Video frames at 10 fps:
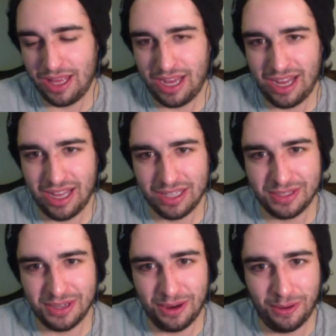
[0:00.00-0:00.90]

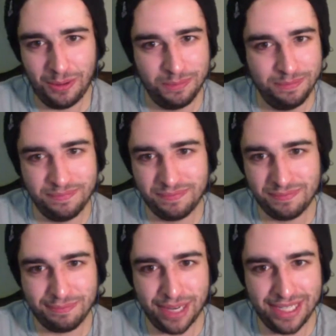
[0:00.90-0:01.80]
So,
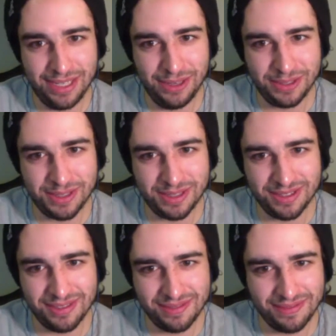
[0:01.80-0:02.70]
breaking news.
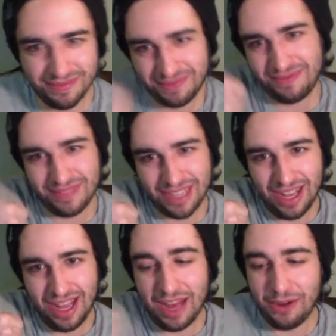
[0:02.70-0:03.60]

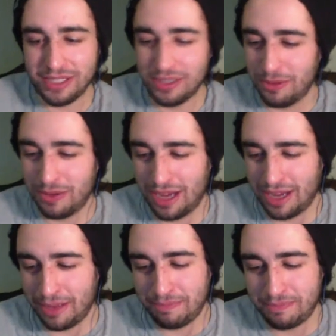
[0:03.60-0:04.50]
And also,
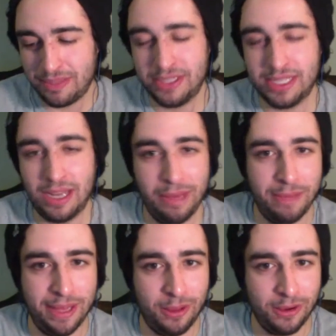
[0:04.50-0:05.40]
it's going to be a
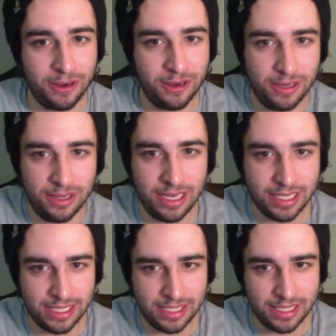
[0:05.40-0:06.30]
bit longer next
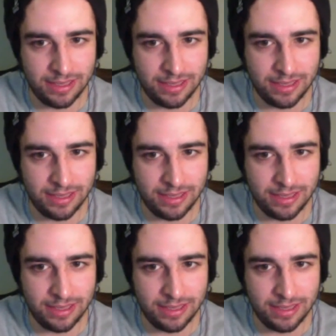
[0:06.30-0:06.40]
season.